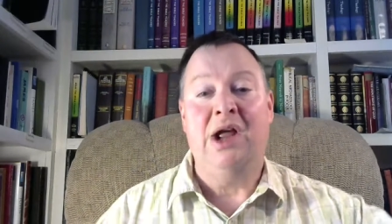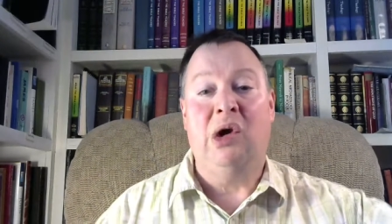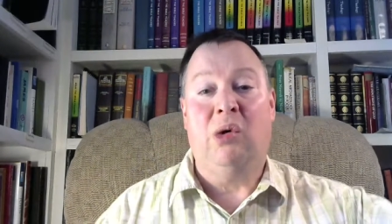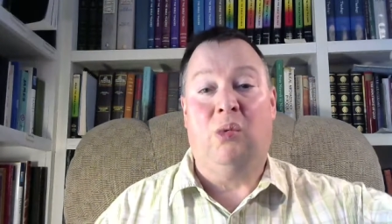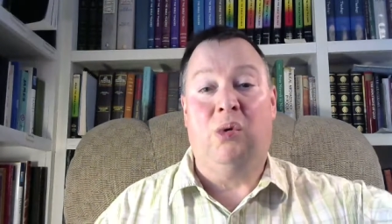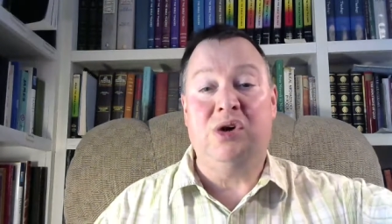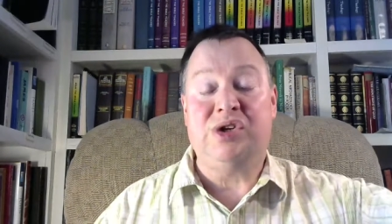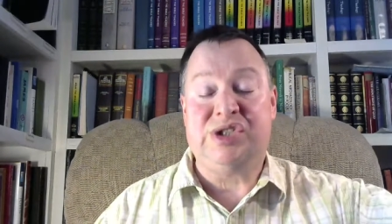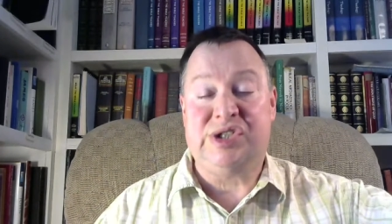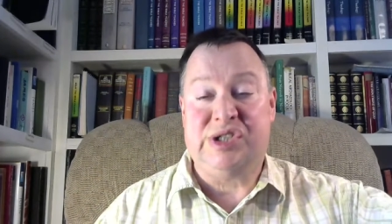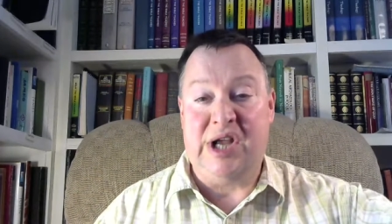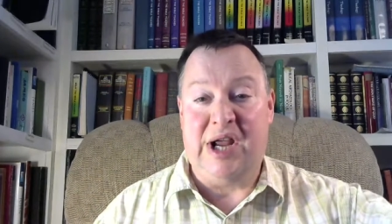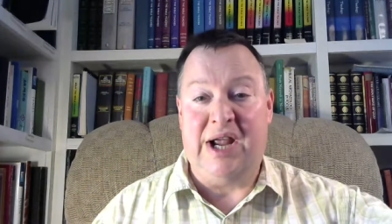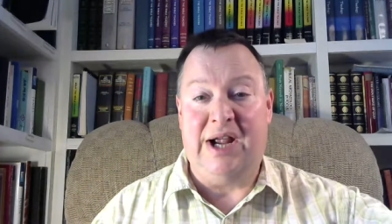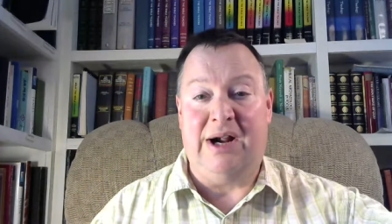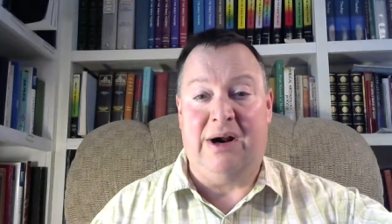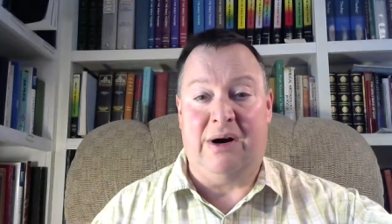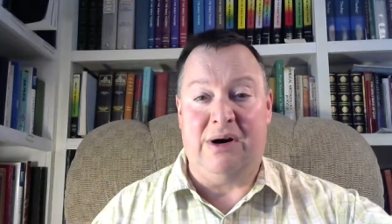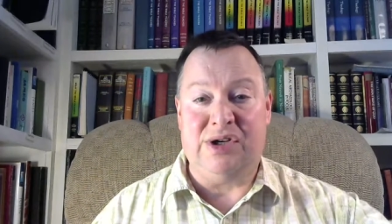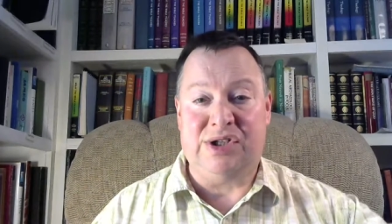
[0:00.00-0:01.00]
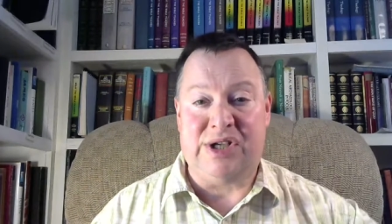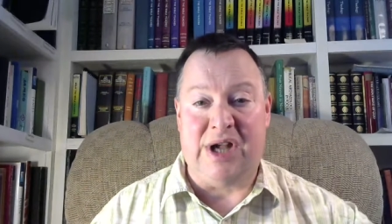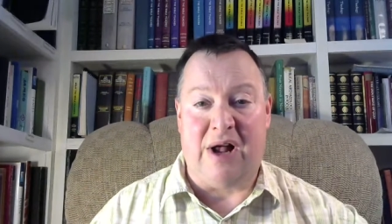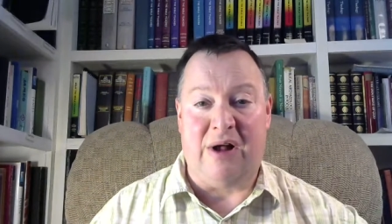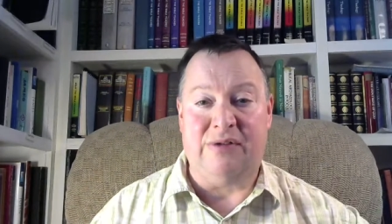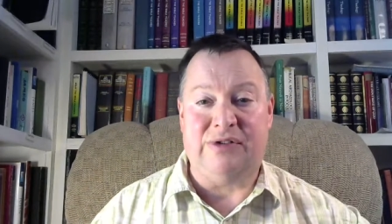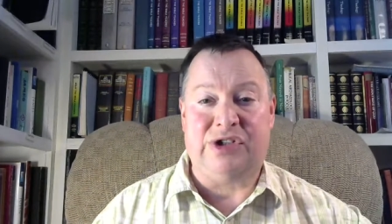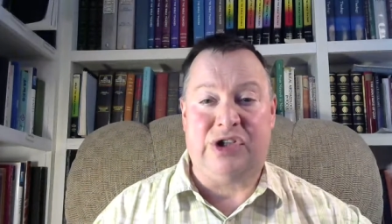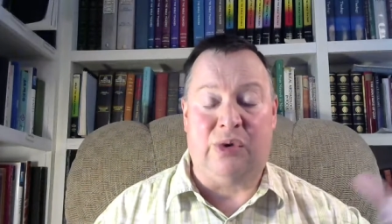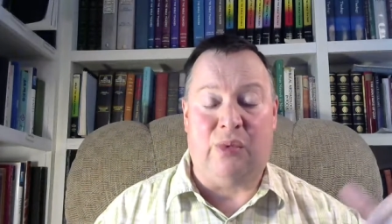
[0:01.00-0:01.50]
We're seeing
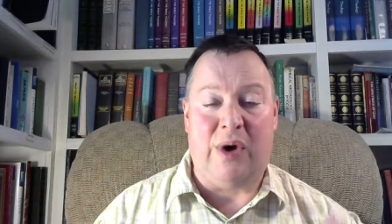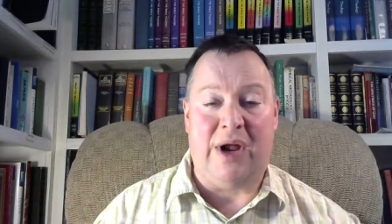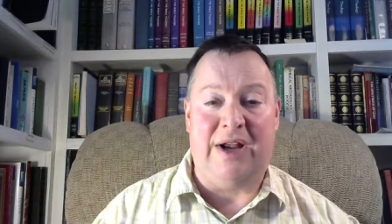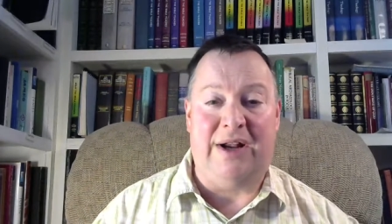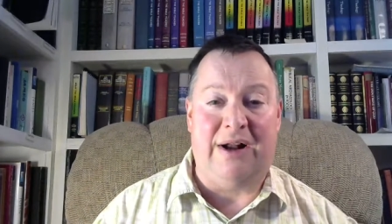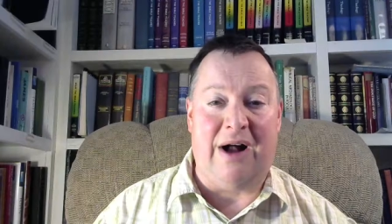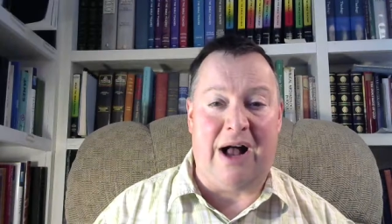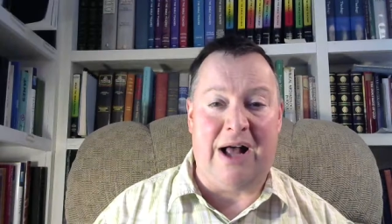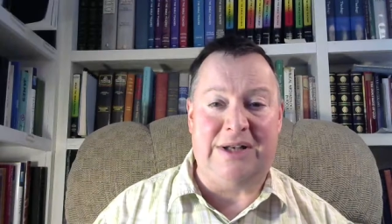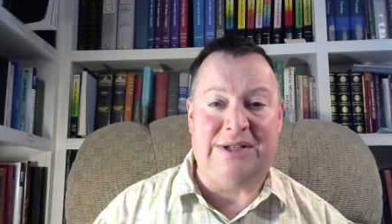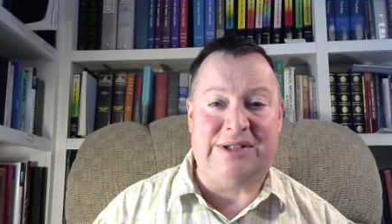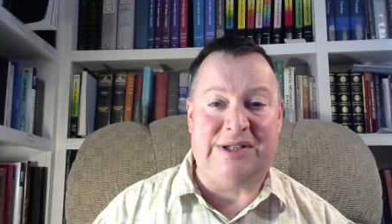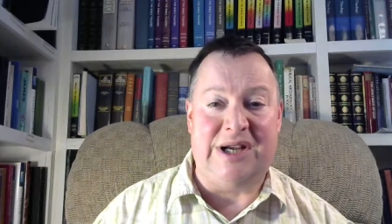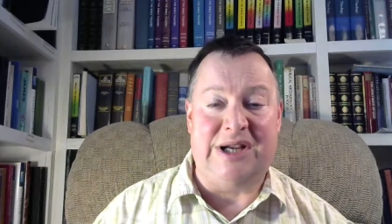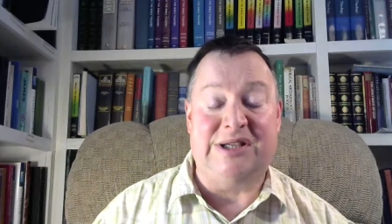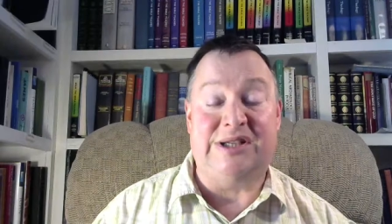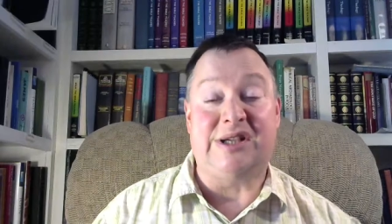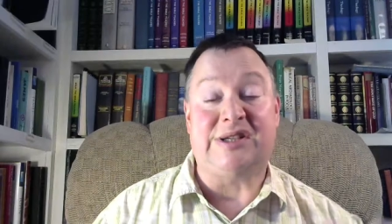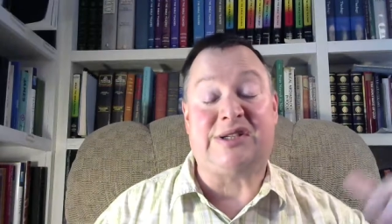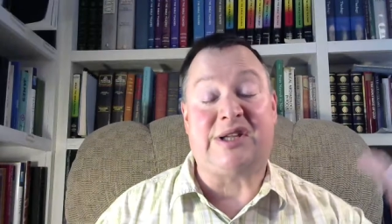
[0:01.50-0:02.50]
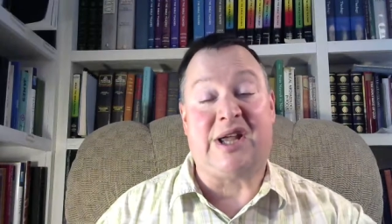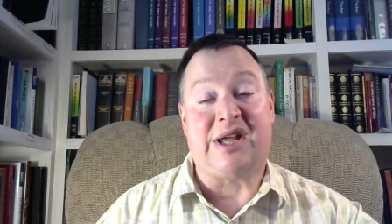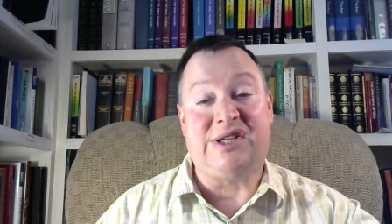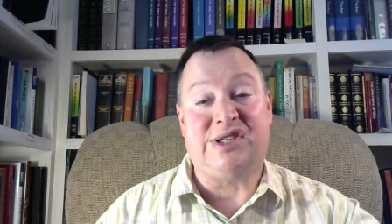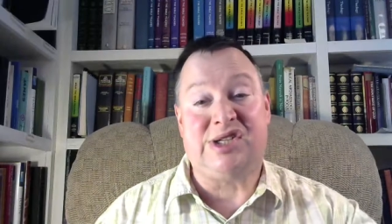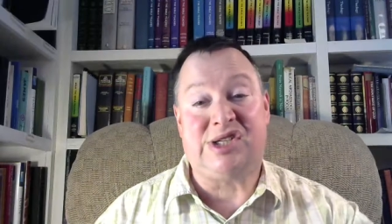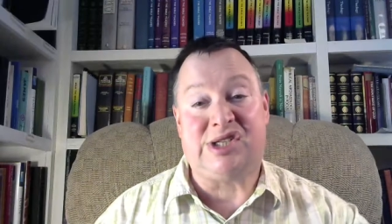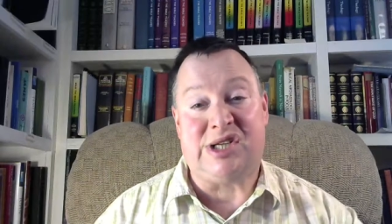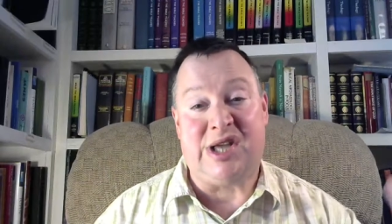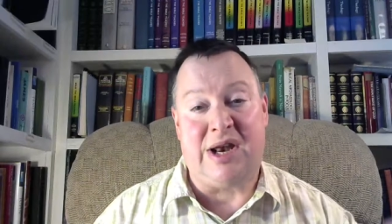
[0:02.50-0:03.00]
ourselves the way God sees us
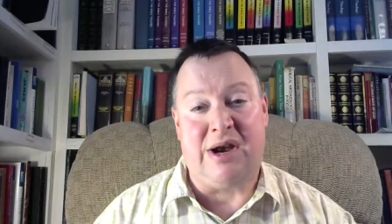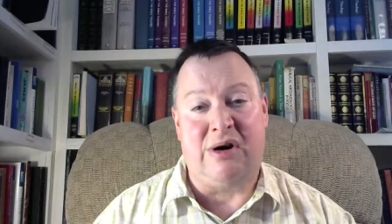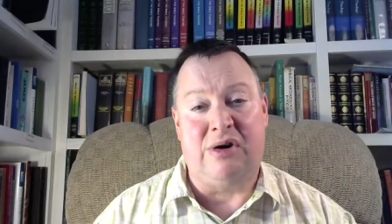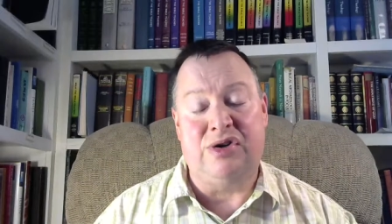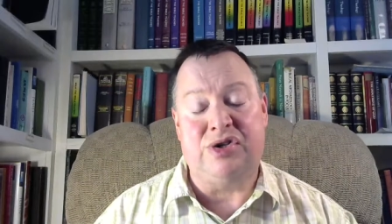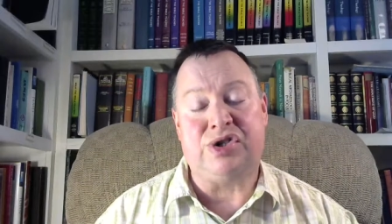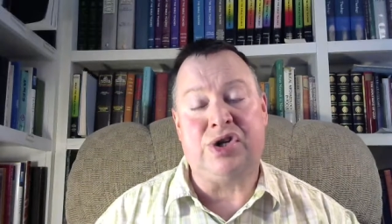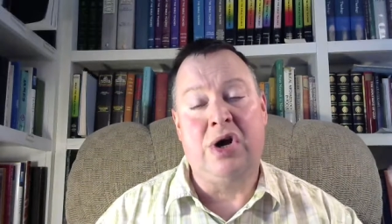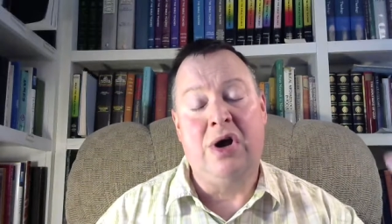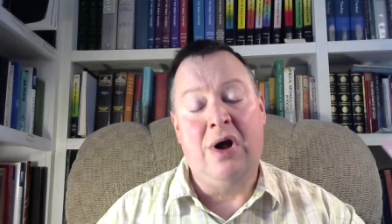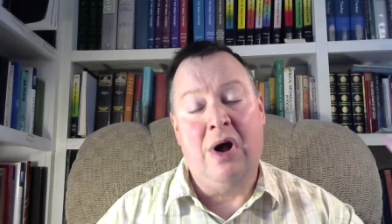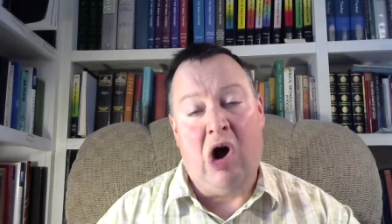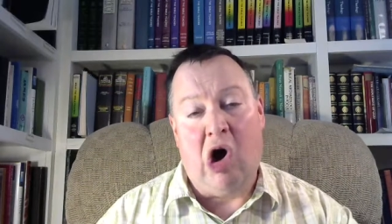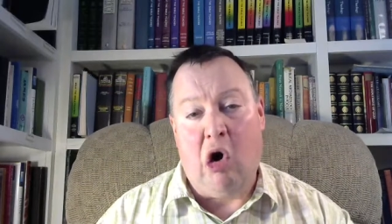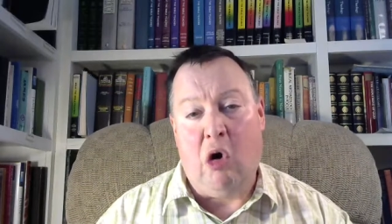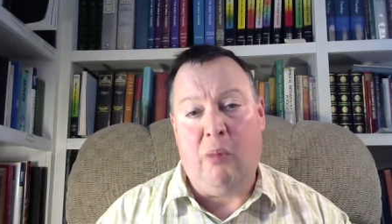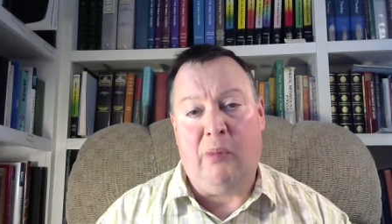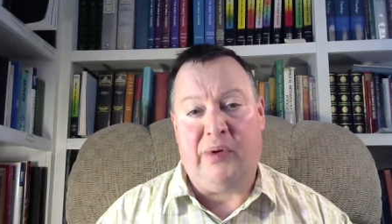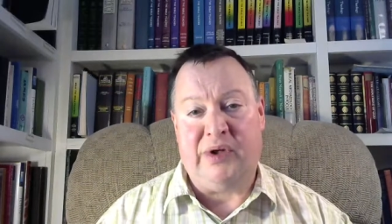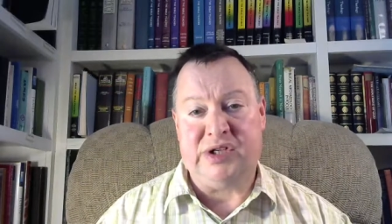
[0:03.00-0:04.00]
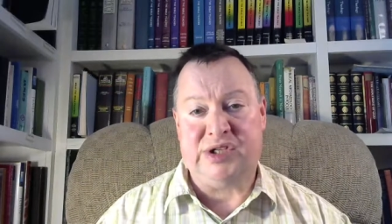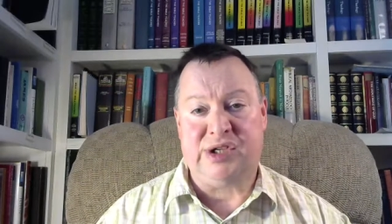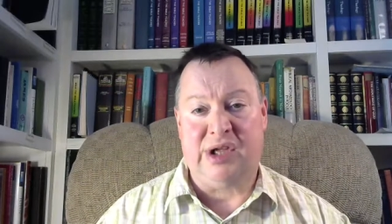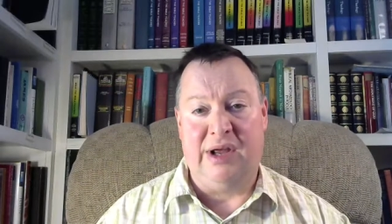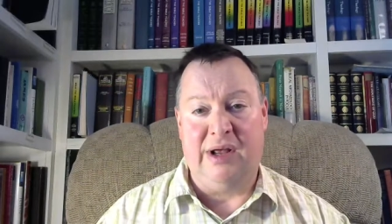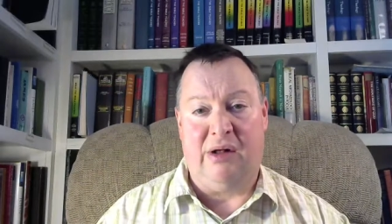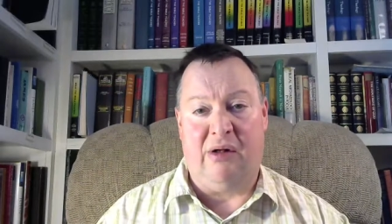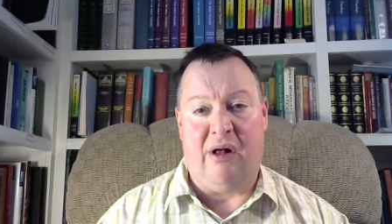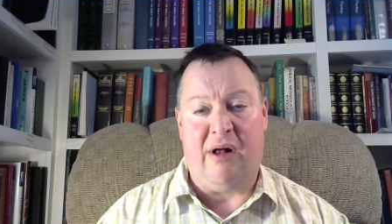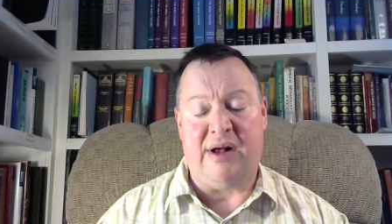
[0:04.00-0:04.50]
as sinners
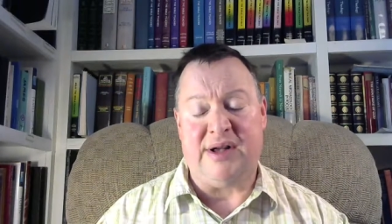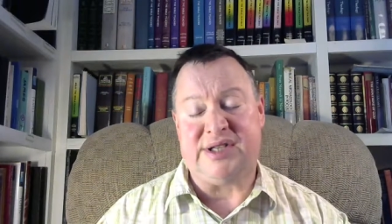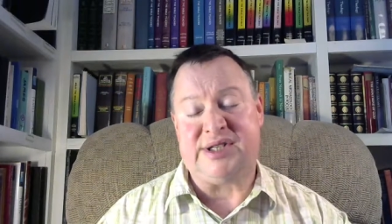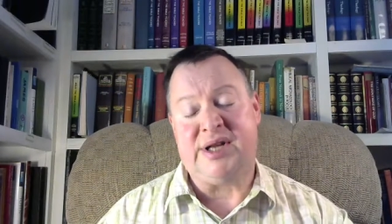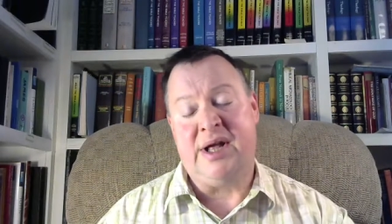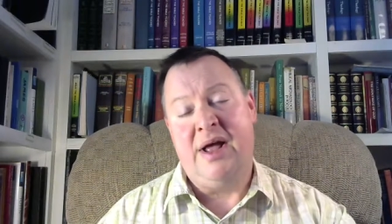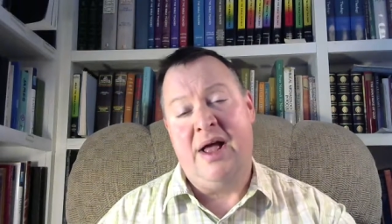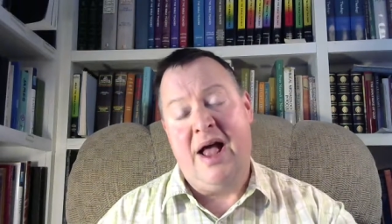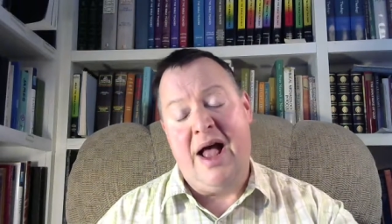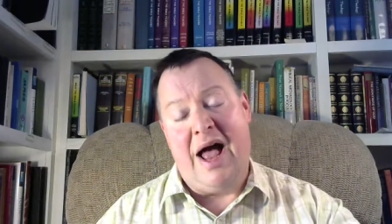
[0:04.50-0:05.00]
hopelessly lost.